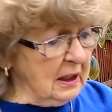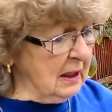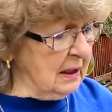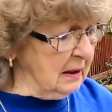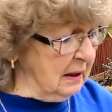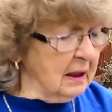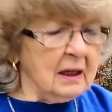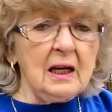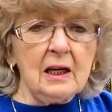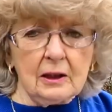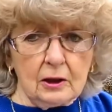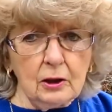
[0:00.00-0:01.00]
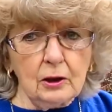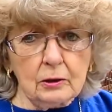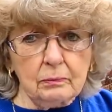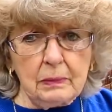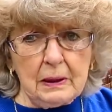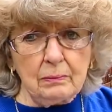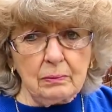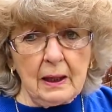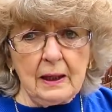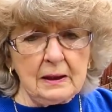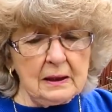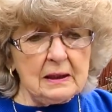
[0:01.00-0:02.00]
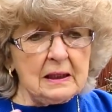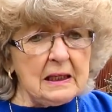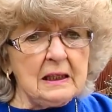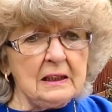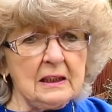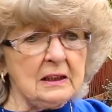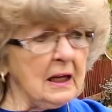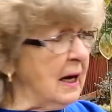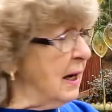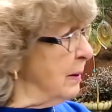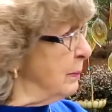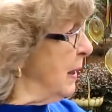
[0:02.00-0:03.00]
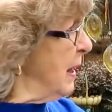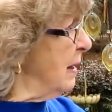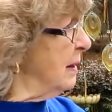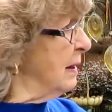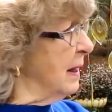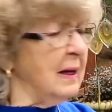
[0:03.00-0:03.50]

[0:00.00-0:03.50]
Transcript: and it could be raining any time now.